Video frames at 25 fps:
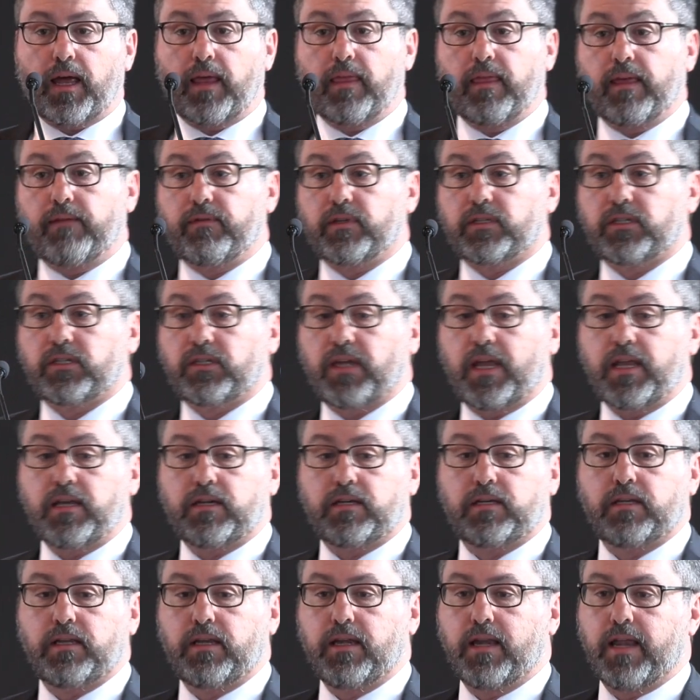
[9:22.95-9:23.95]
They've
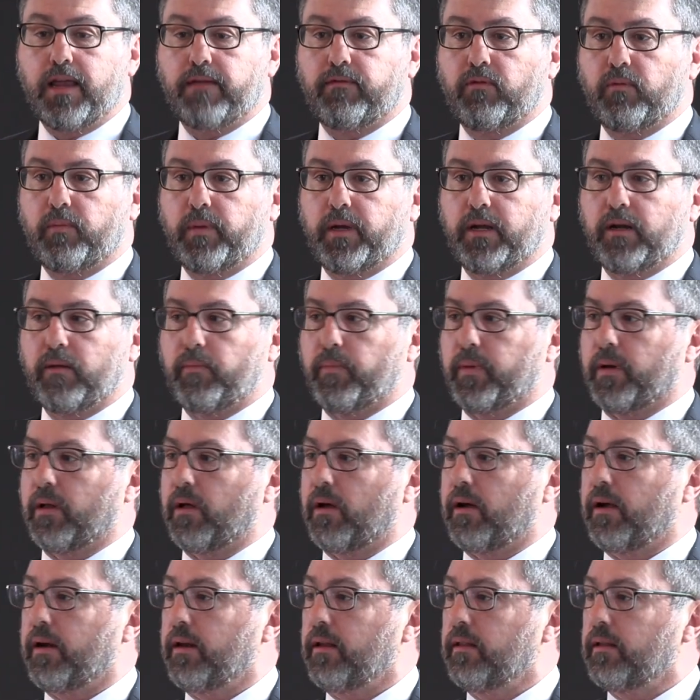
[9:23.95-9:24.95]
essentially never been
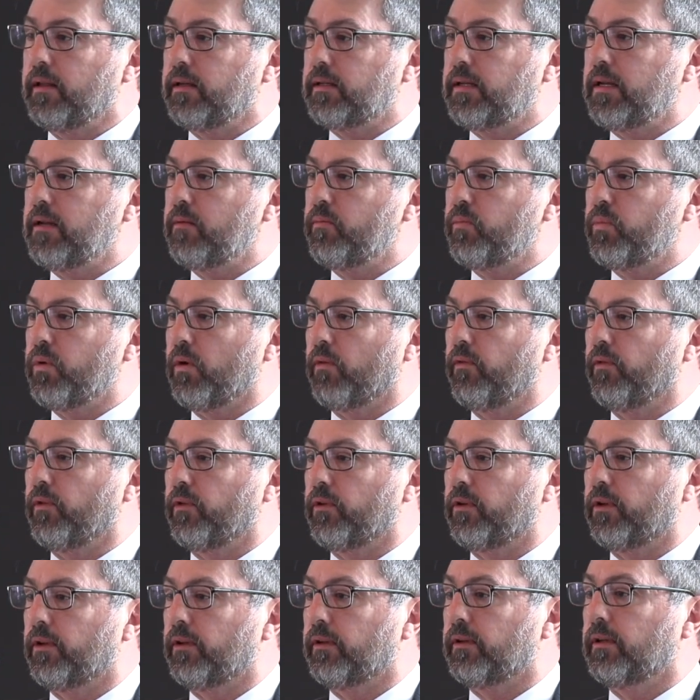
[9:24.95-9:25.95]
applied in the tin
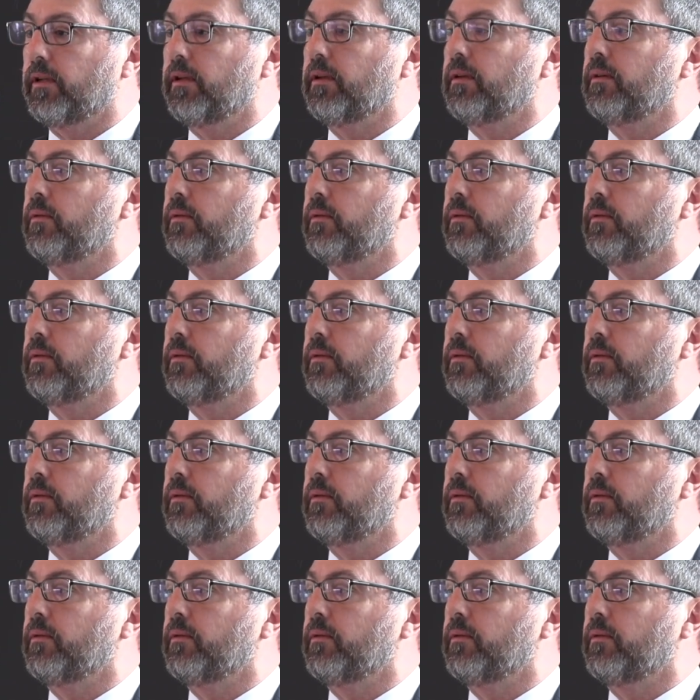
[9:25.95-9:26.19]
provinces.